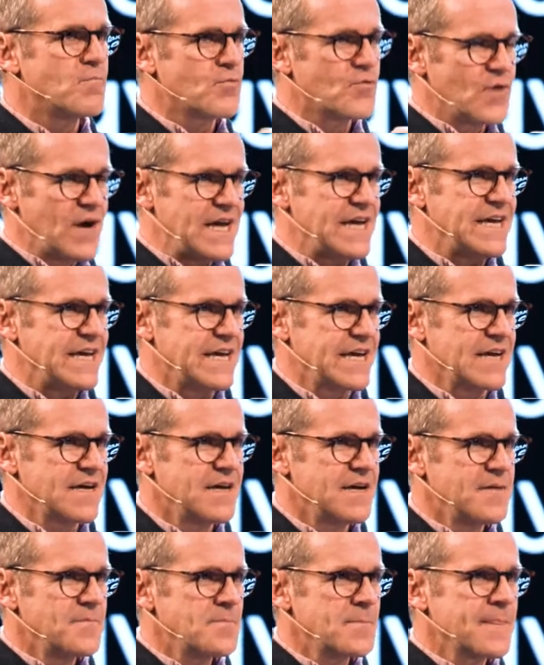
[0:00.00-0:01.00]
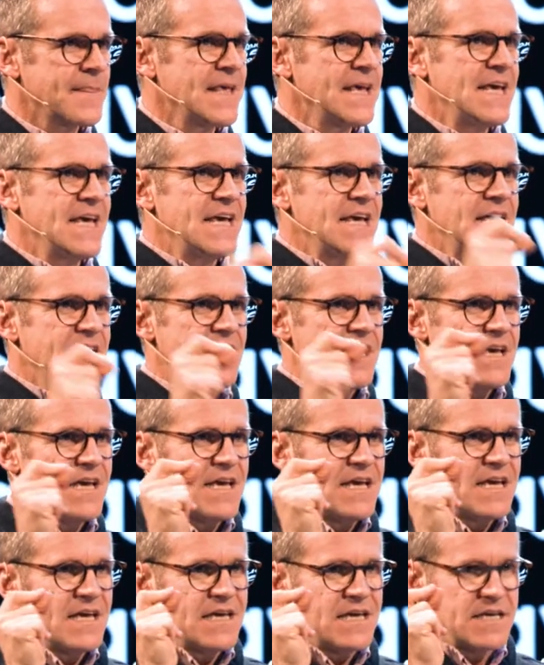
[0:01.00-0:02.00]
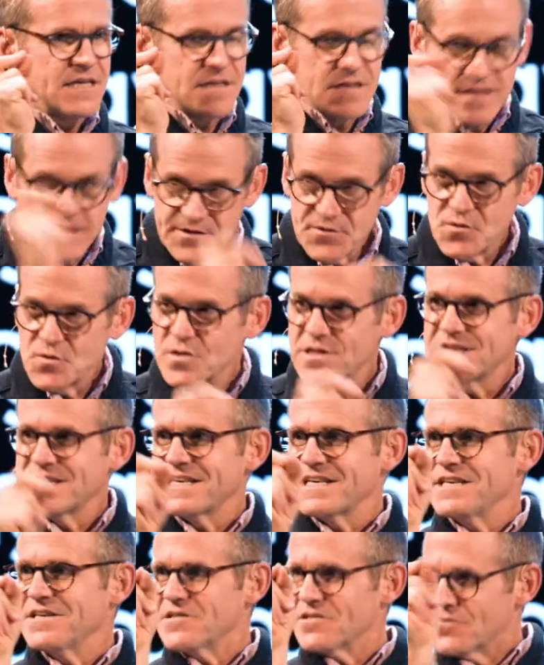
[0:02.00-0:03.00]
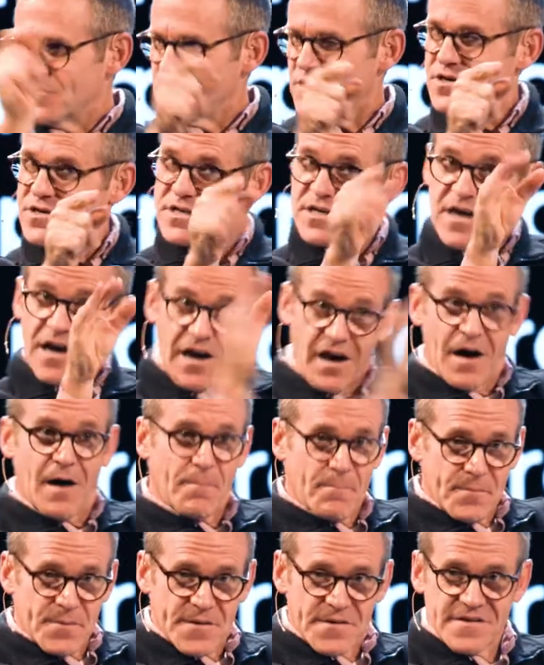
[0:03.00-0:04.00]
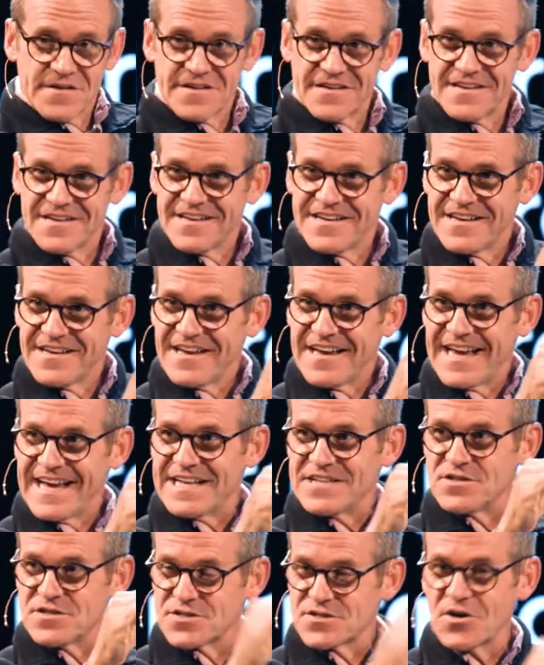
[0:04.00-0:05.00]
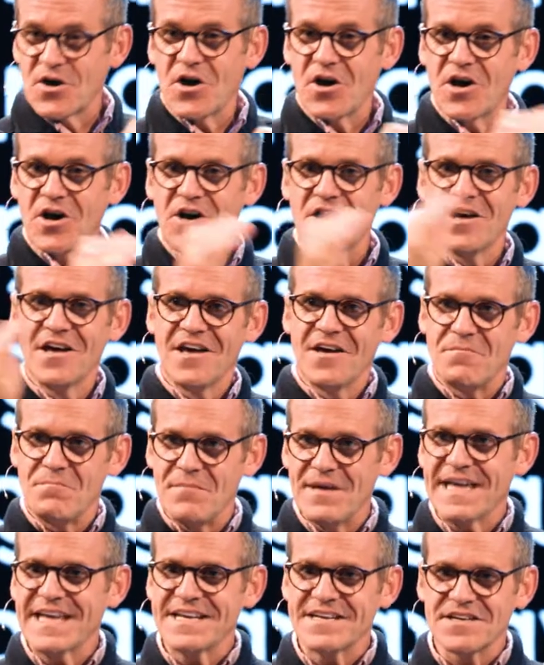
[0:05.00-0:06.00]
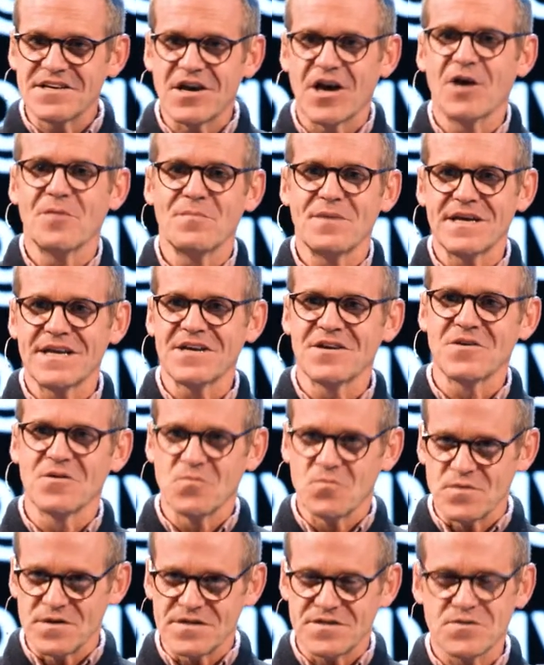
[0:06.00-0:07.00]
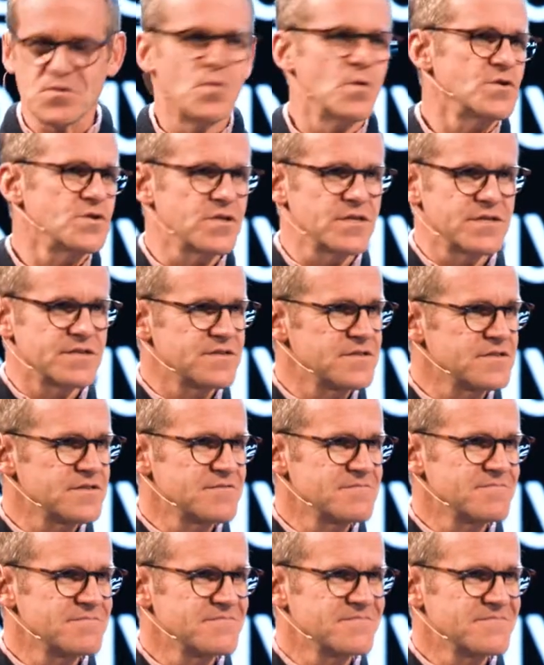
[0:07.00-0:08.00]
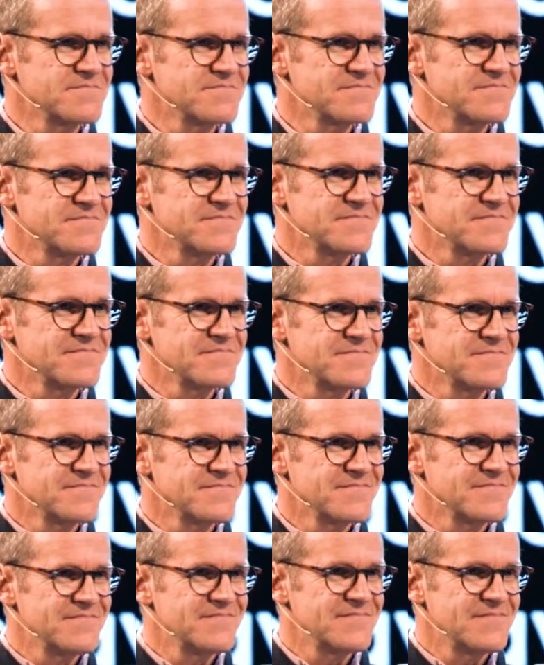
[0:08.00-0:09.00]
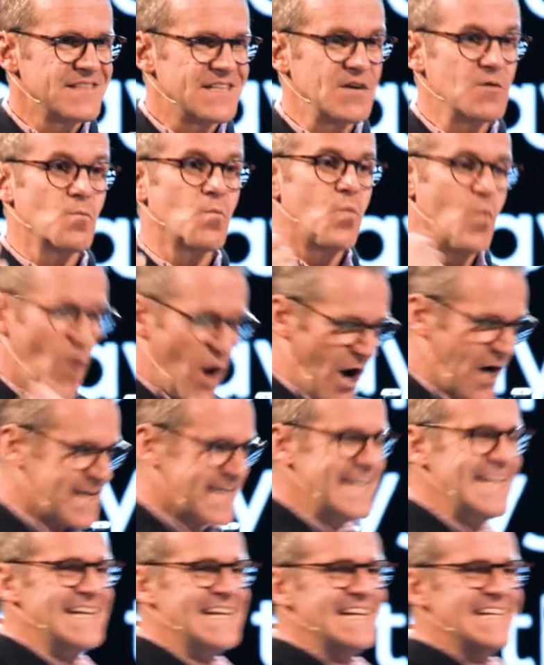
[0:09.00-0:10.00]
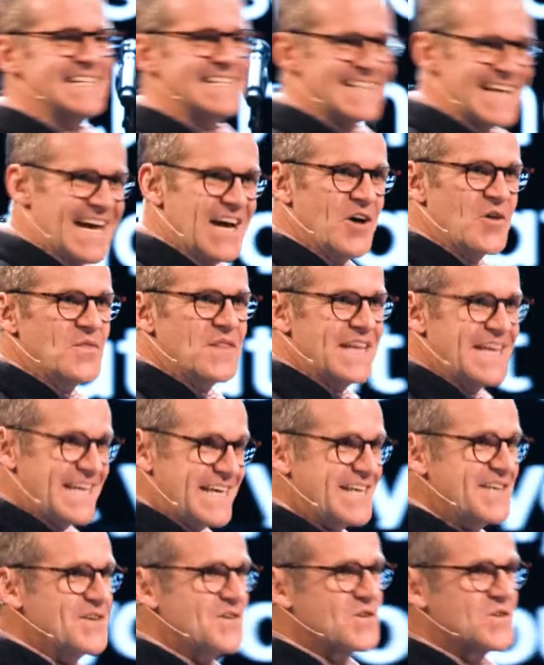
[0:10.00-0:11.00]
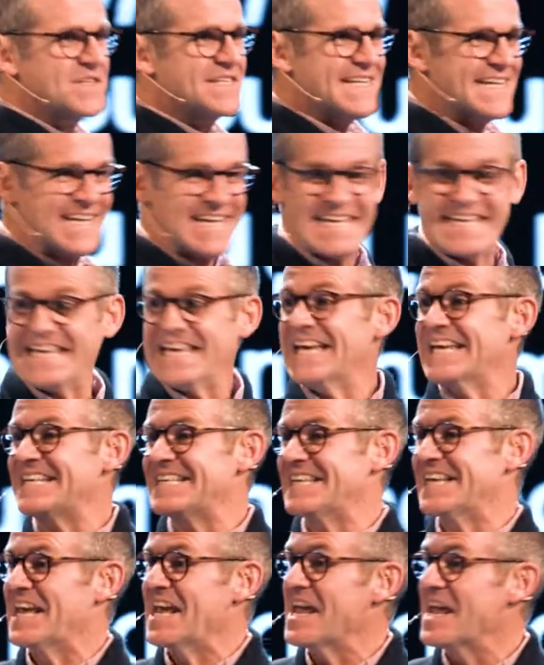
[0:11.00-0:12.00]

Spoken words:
praying, he literally looked up and saw men coming with torches. They're walking down the hill to get